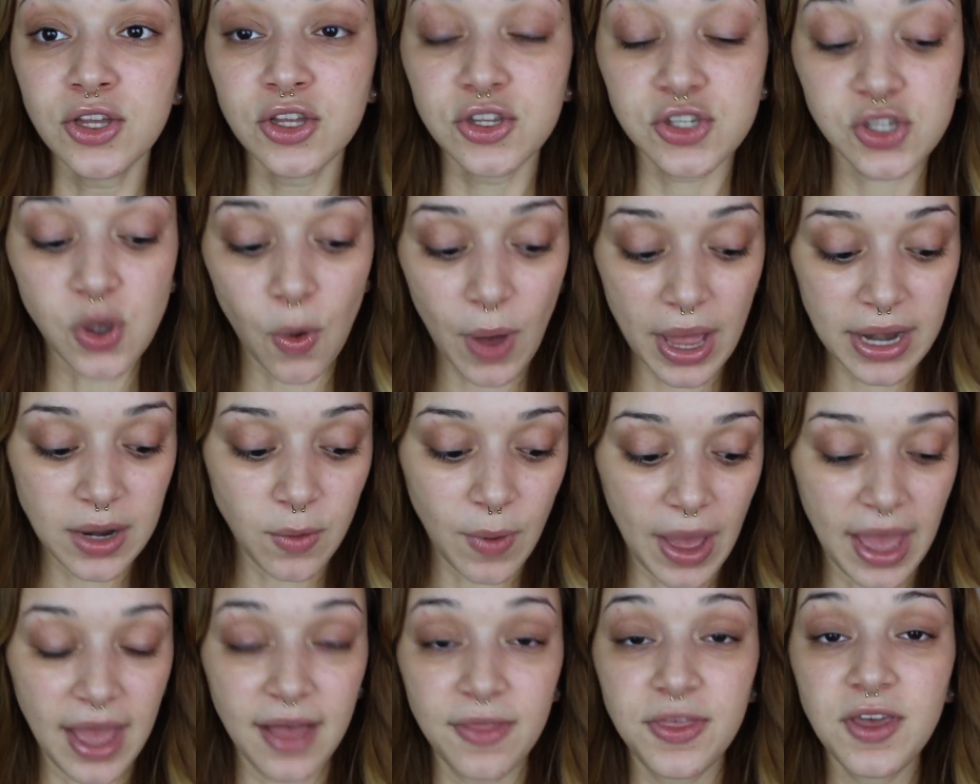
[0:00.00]
So
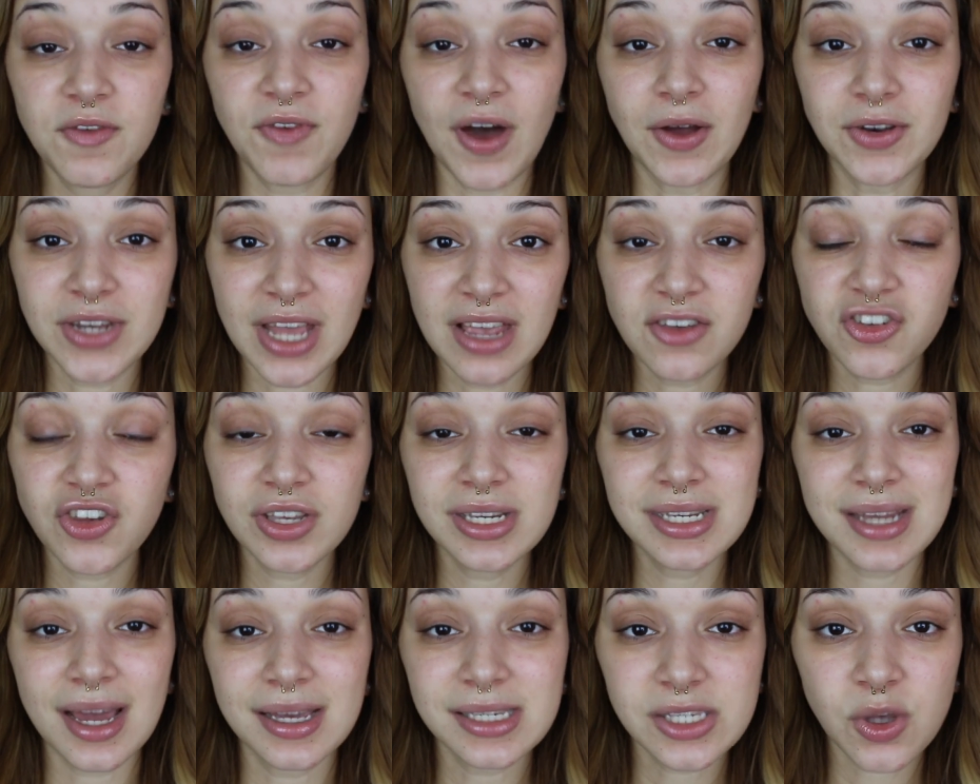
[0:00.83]
anyway, the
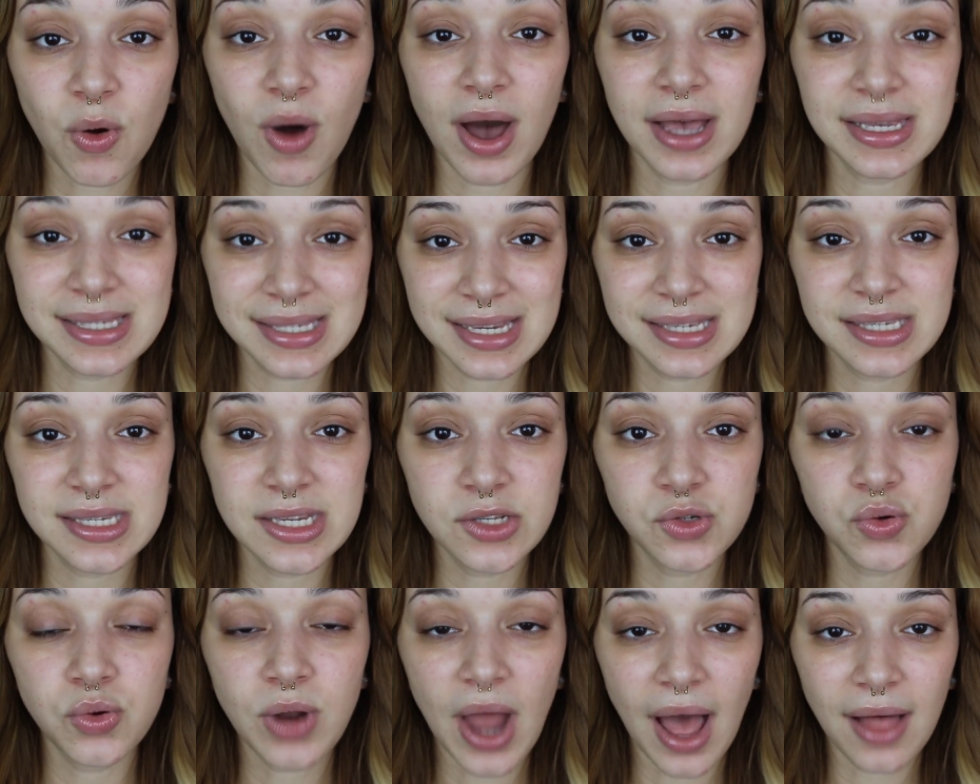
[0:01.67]
foundation does cost
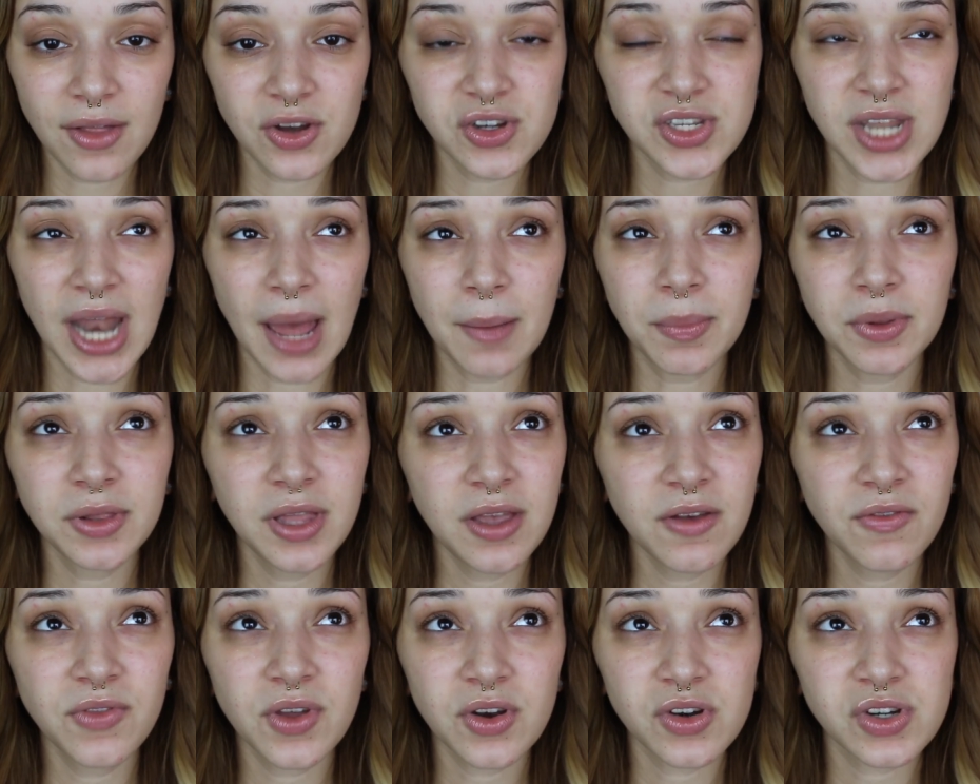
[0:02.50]
$62 and I
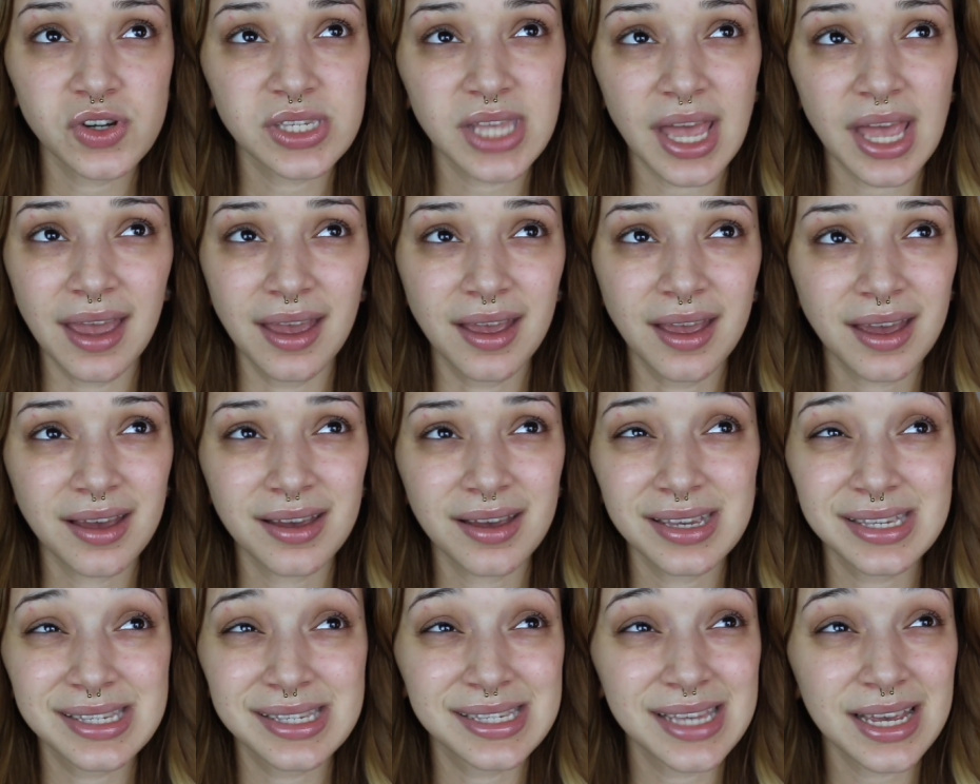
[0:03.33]
believe there's like
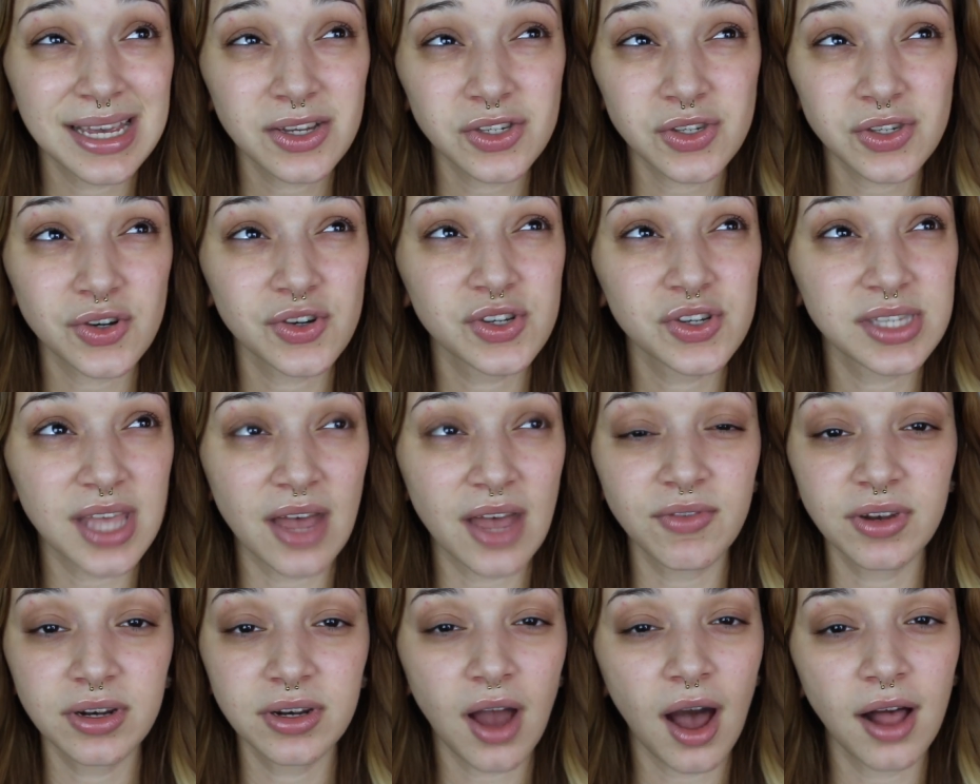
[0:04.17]
6 or
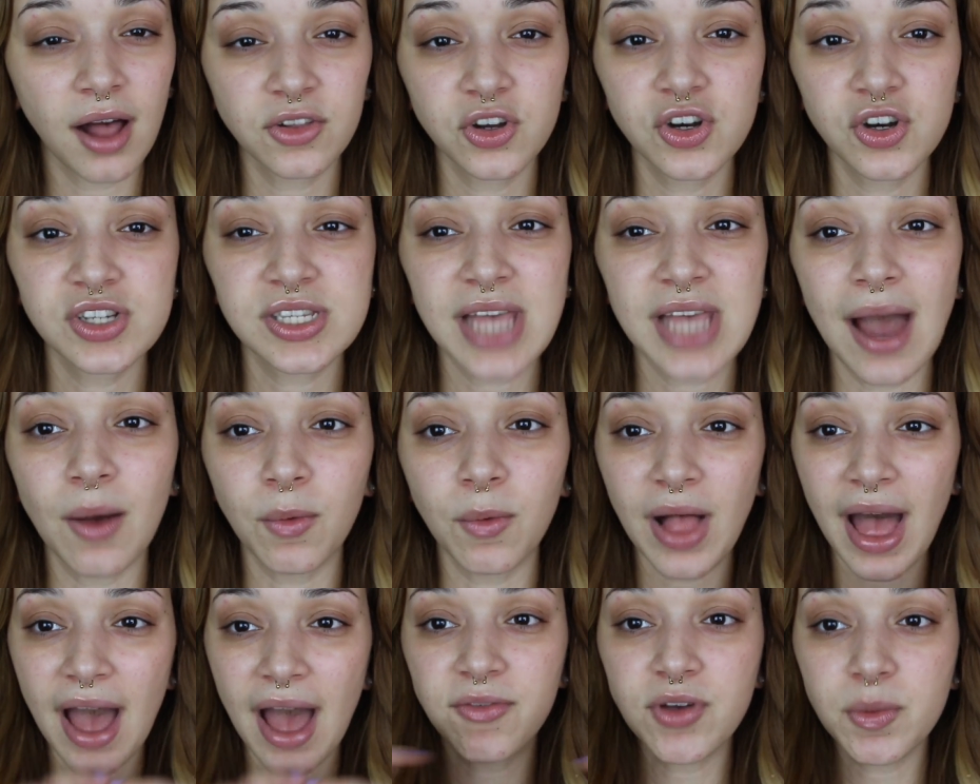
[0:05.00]
7 colors. I
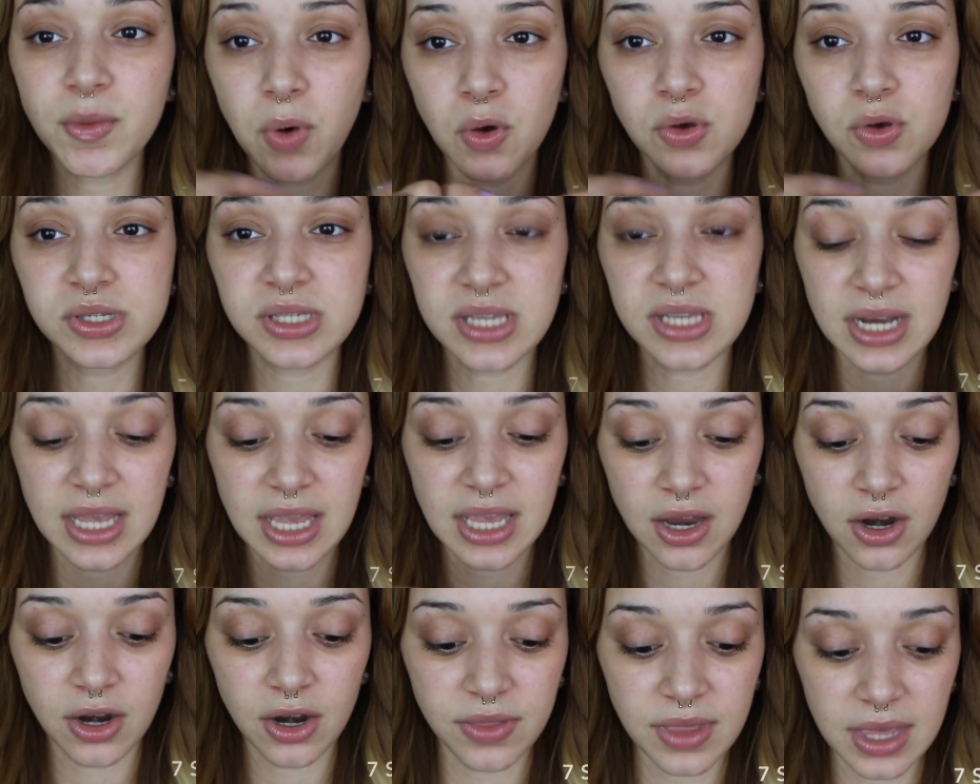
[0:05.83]
will have it posted
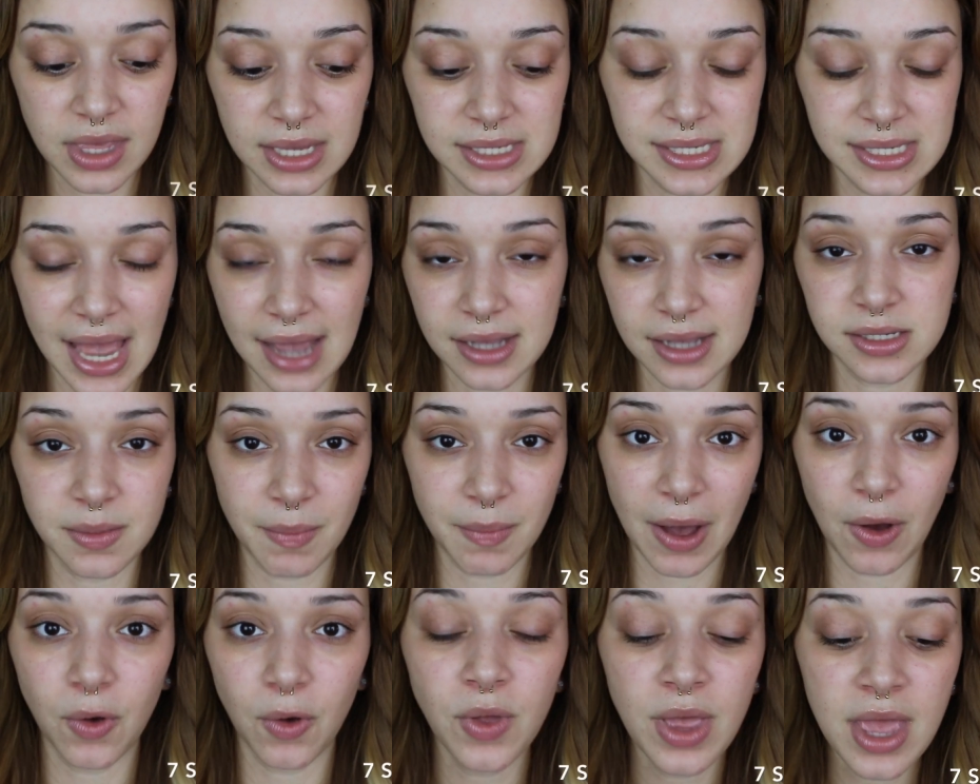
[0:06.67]
here, the exact
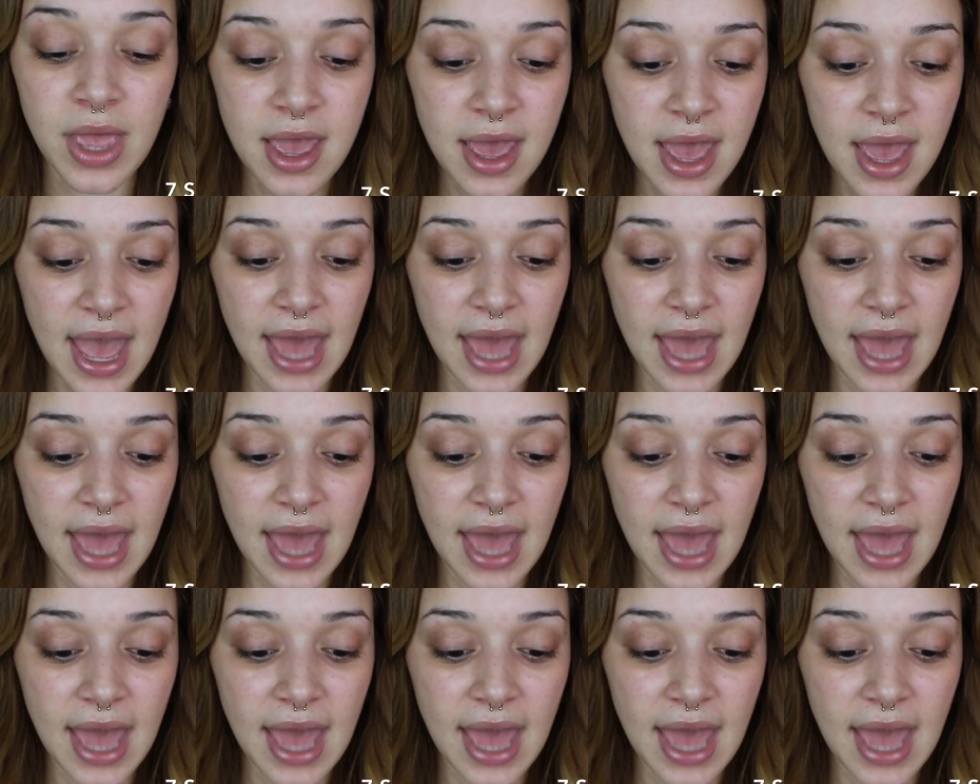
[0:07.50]
amount.